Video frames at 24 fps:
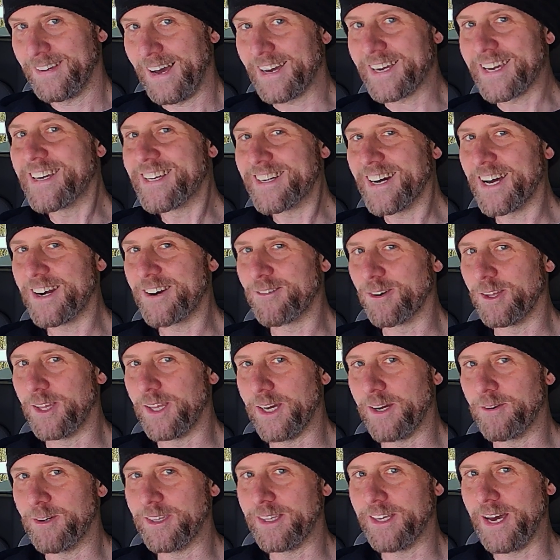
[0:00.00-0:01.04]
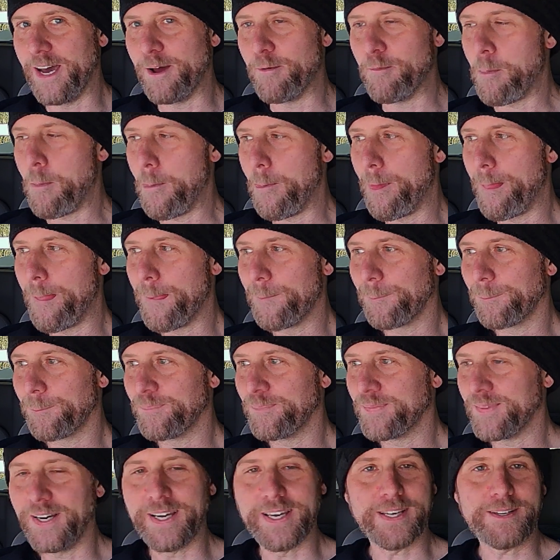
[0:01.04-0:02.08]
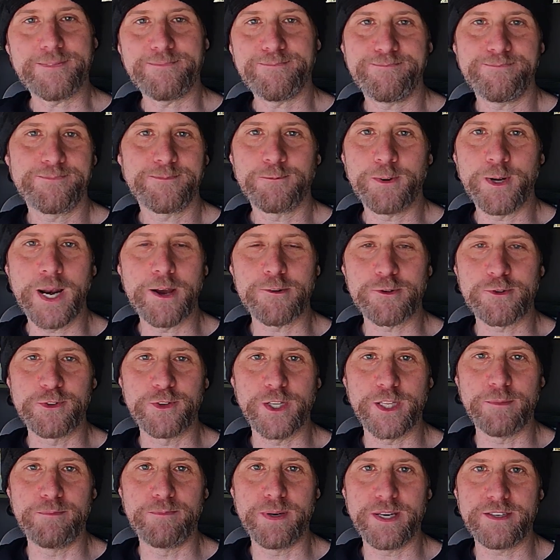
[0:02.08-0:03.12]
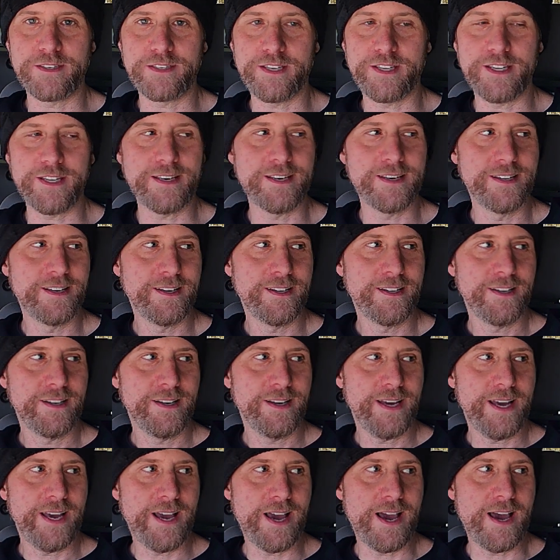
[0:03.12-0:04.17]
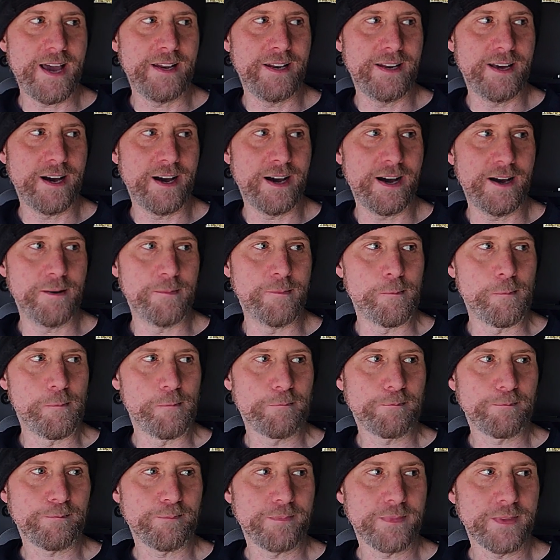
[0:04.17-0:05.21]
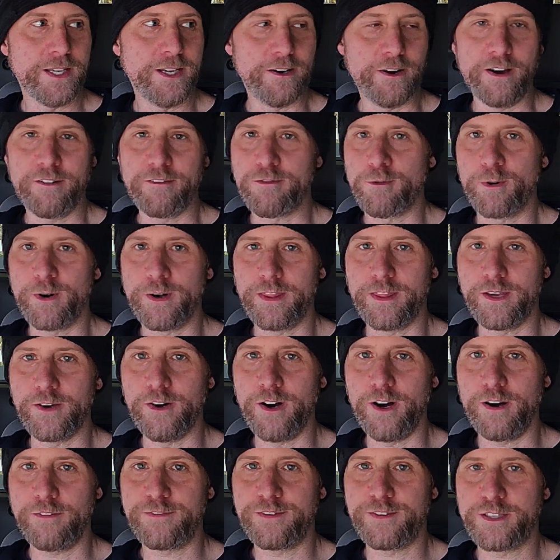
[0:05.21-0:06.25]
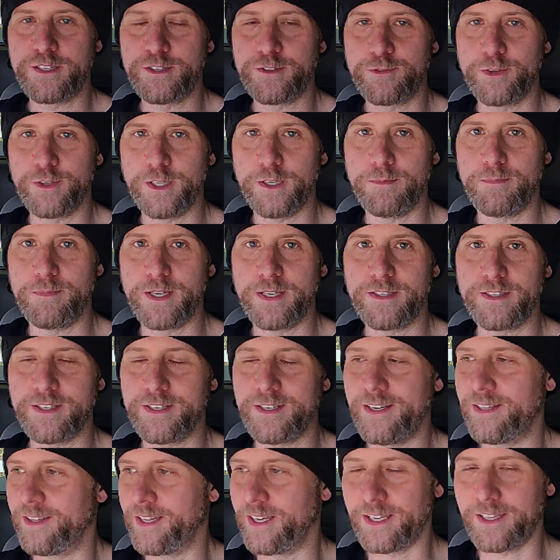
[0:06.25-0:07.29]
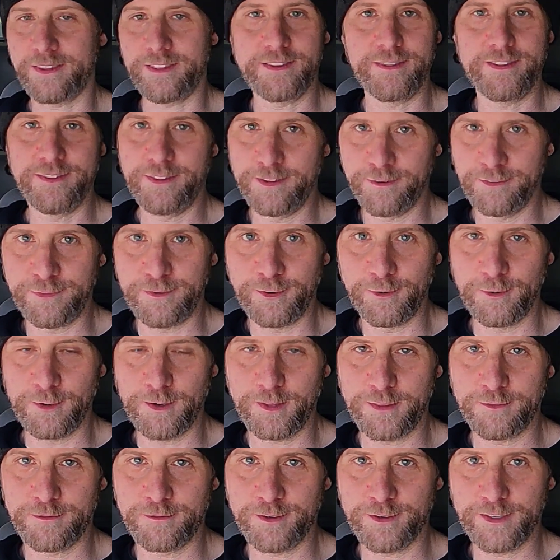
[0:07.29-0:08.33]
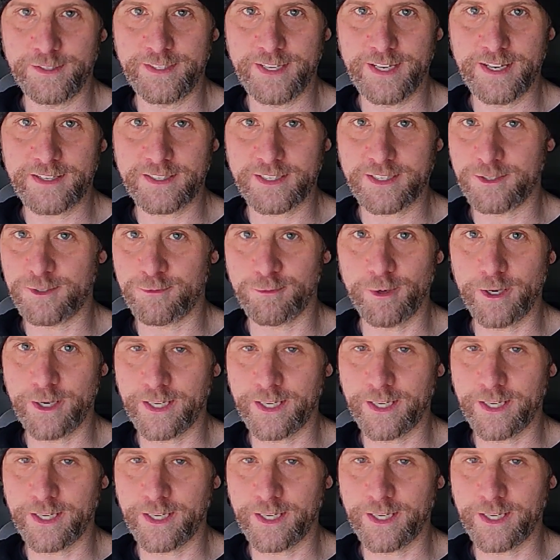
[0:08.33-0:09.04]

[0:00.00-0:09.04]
I can kind of relate with that. When I was really busy and, everyone in the office is really busy and, the phone at the front desk is